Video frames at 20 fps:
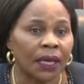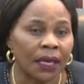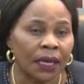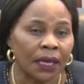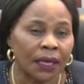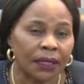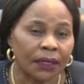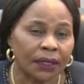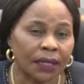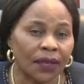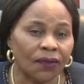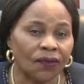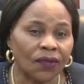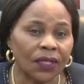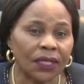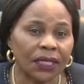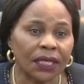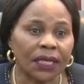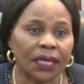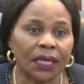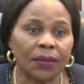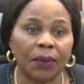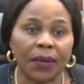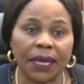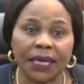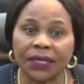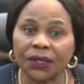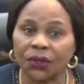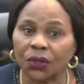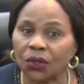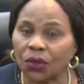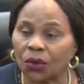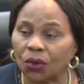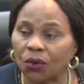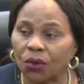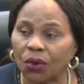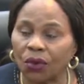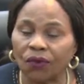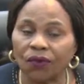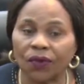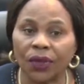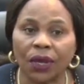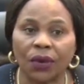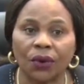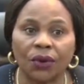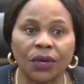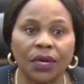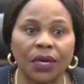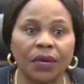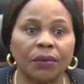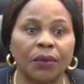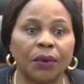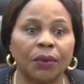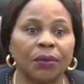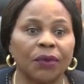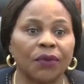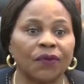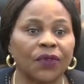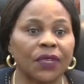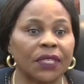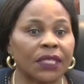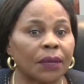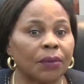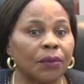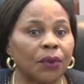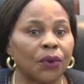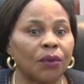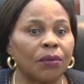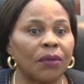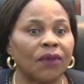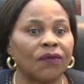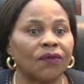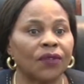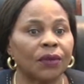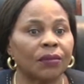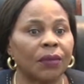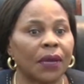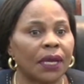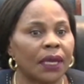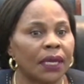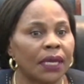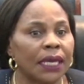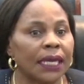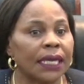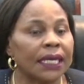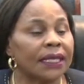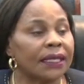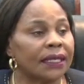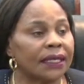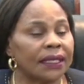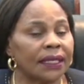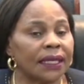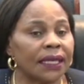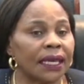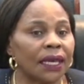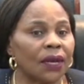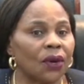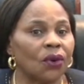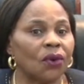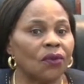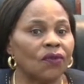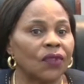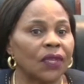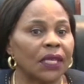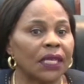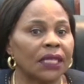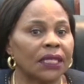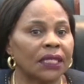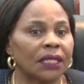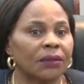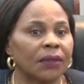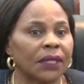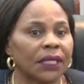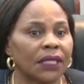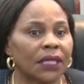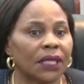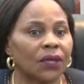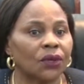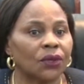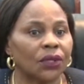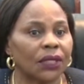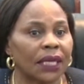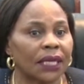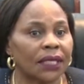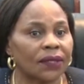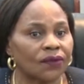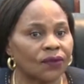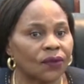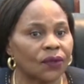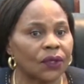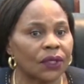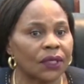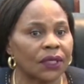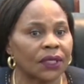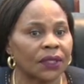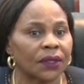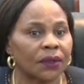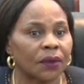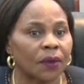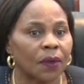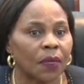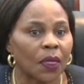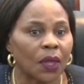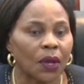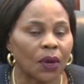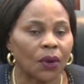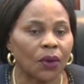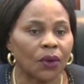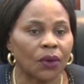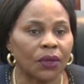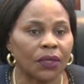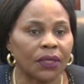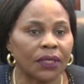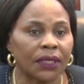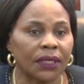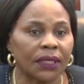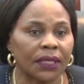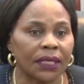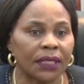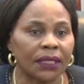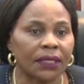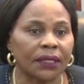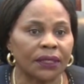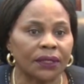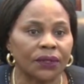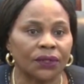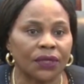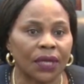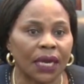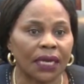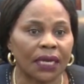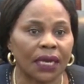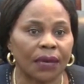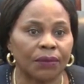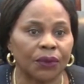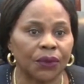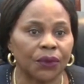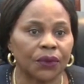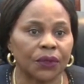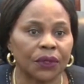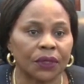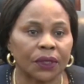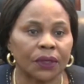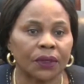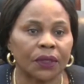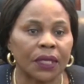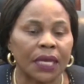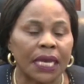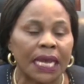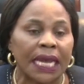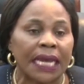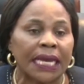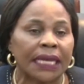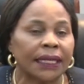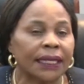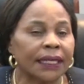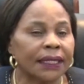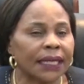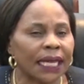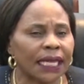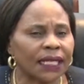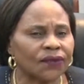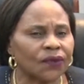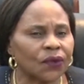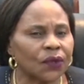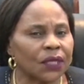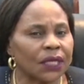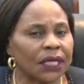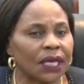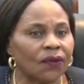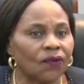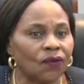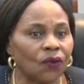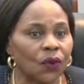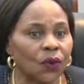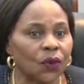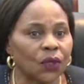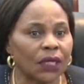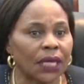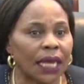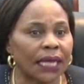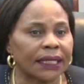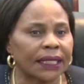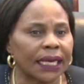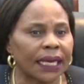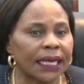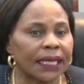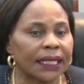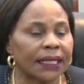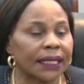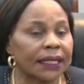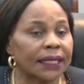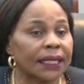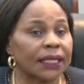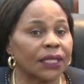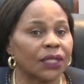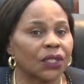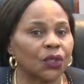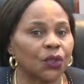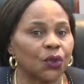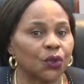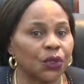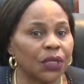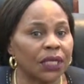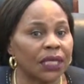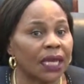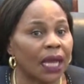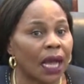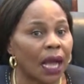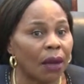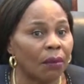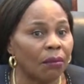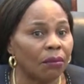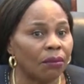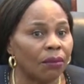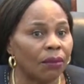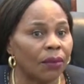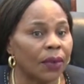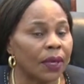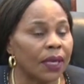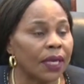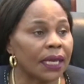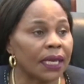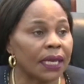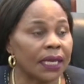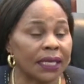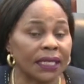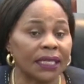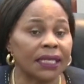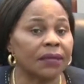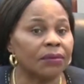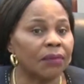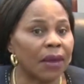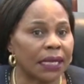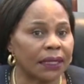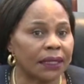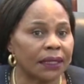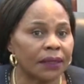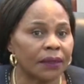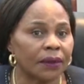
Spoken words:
Service, Labour and Social Welfare, Honourable Professor Paul Mavima, as Chair of the Interministerial Task Force on this drug abuse. The task force efforts are targeted at reducing harm and demand,